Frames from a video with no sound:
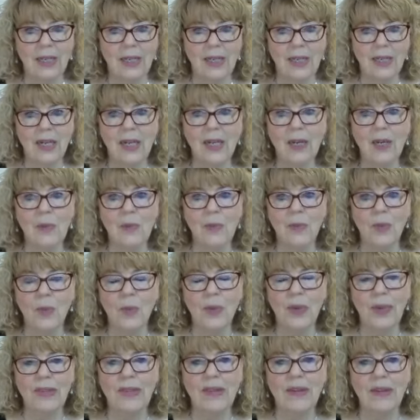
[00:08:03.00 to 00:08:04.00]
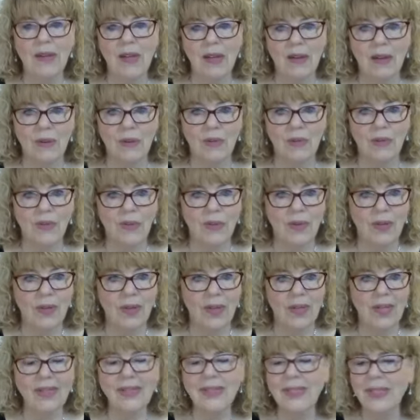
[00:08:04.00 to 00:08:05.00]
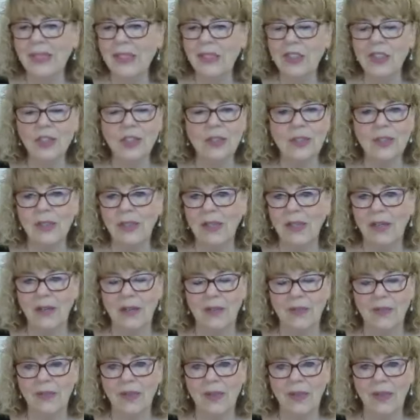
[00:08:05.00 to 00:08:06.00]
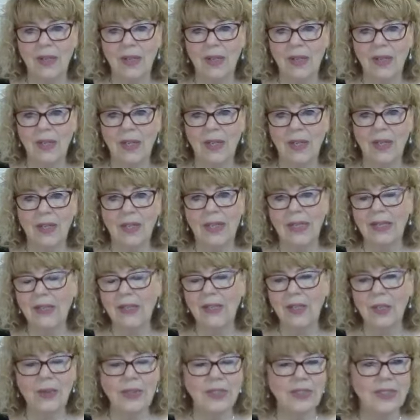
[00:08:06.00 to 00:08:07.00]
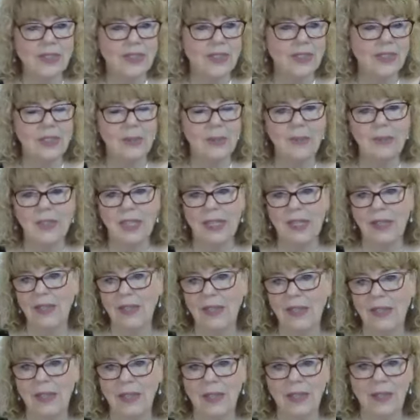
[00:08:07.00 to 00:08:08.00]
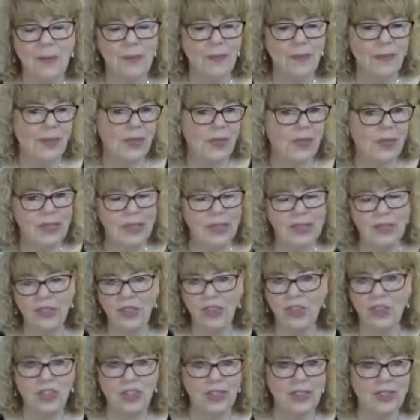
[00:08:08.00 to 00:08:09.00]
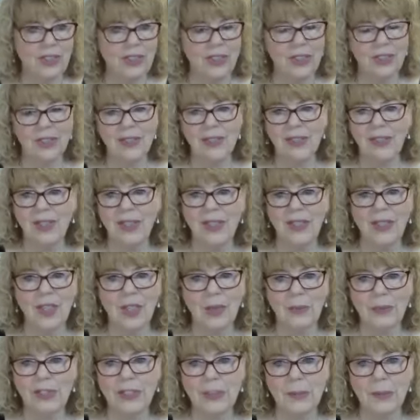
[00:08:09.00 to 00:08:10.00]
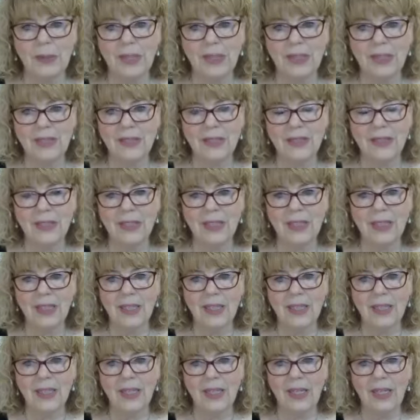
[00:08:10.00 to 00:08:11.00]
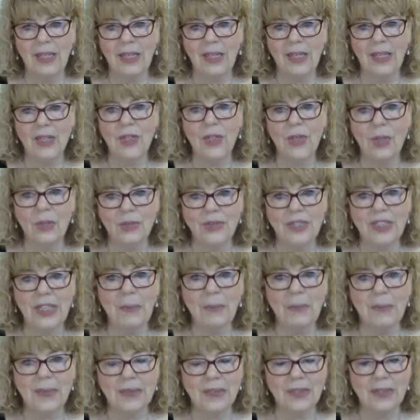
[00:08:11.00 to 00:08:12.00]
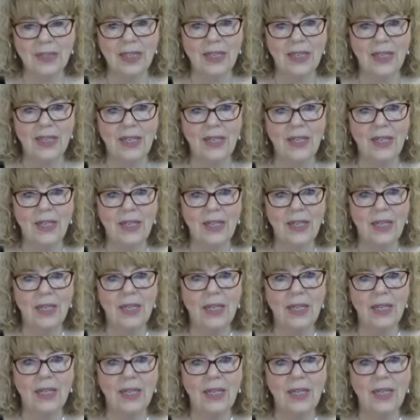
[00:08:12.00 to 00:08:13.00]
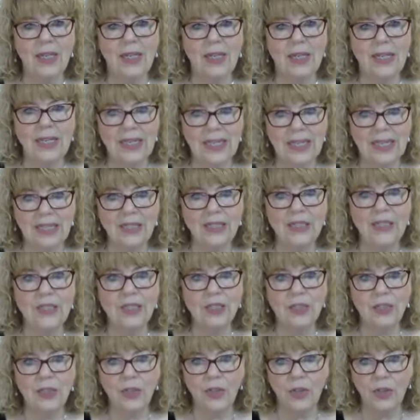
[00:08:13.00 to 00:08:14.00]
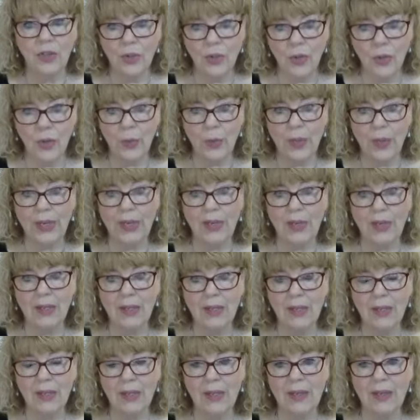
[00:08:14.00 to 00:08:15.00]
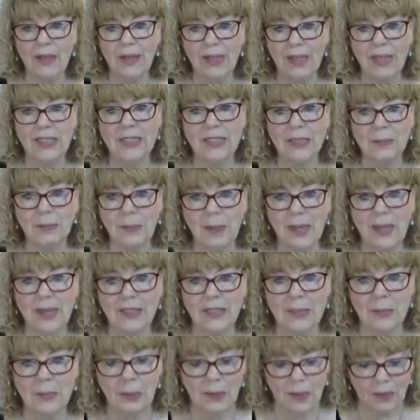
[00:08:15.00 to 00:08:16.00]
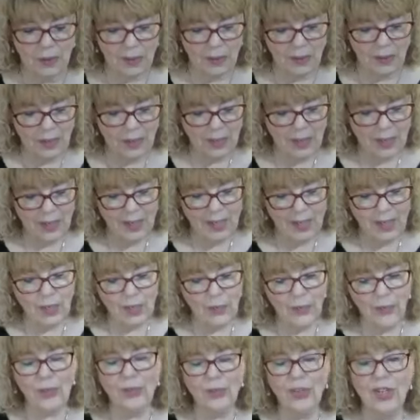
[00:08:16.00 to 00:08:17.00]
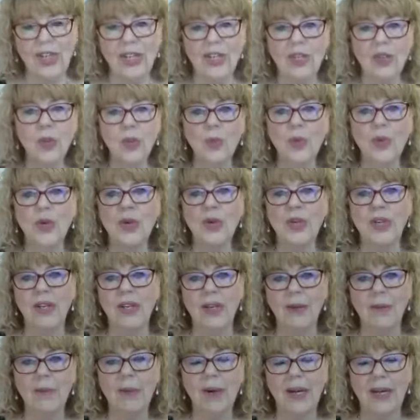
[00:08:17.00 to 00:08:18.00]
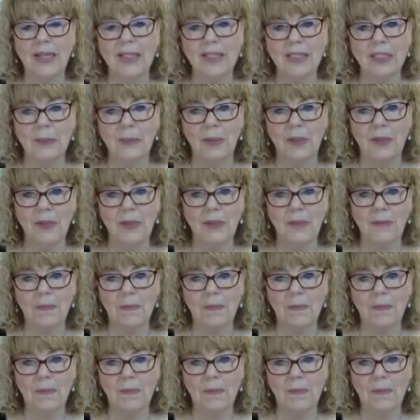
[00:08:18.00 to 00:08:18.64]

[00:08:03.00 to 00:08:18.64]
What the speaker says: Come with love, unconditional love, not the criticism, not the conditioned response, and go deep inside. Connect to the knowing that it's possible. And if you take the word impossible,